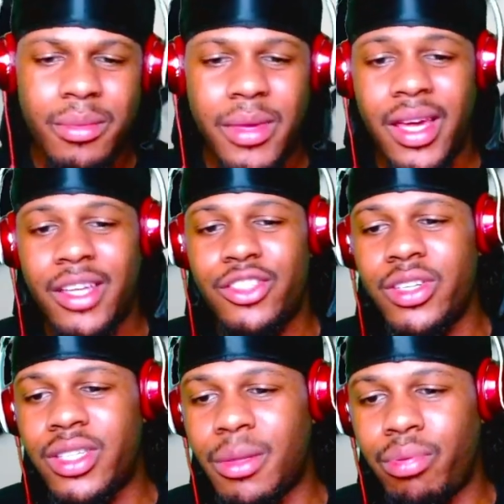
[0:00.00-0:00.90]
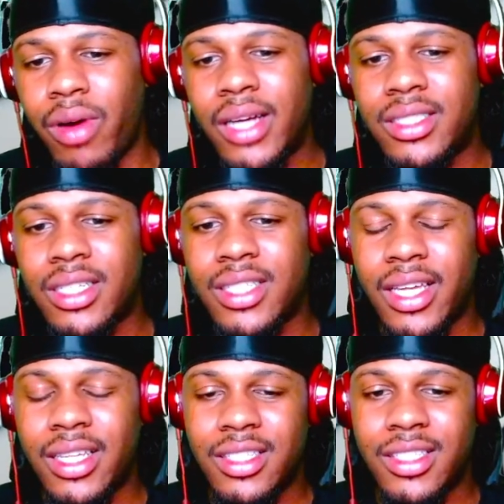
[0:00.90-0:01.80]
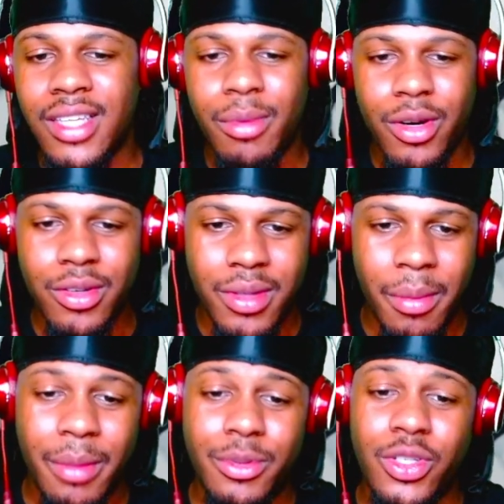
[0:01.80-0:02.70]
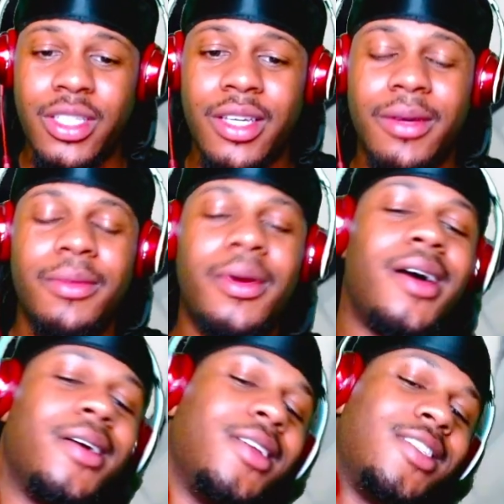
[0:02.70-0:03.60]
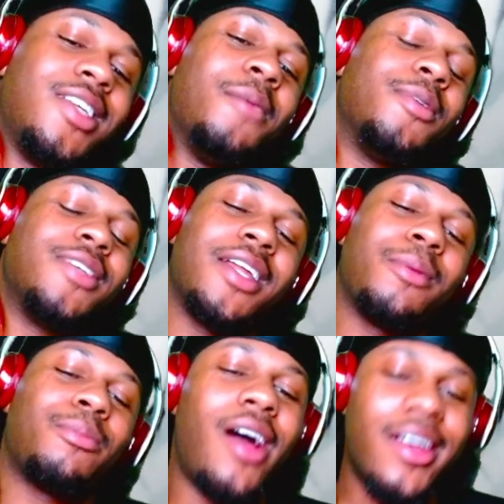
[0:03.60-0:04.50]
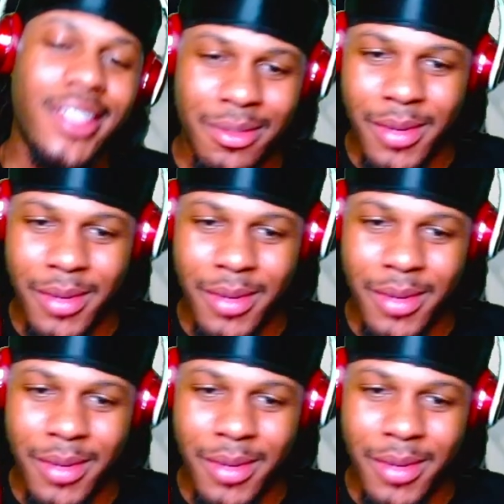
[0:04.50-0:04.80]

Man, treat the projects like the suburbs. I mean, treat the suburbs like the projects,